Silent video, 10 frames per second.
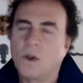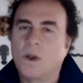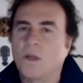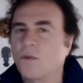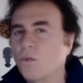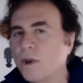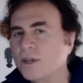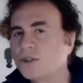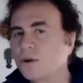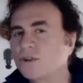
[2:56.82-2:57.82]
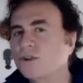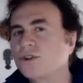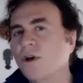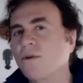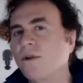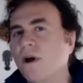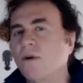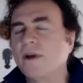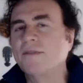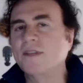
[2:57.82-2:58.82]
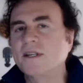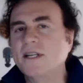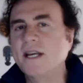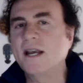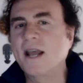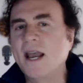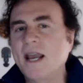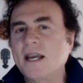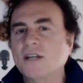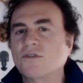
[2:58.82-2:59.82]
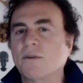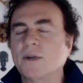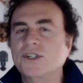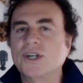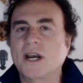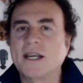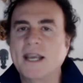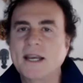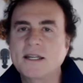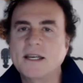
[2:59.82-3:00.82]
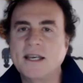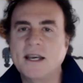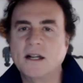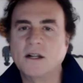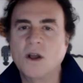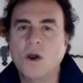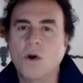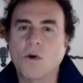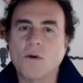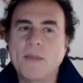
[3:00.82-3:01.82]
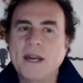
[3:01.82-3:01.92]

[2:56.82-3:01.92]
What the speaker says: The researchers don't know if the DNA is from a gigantic eel or many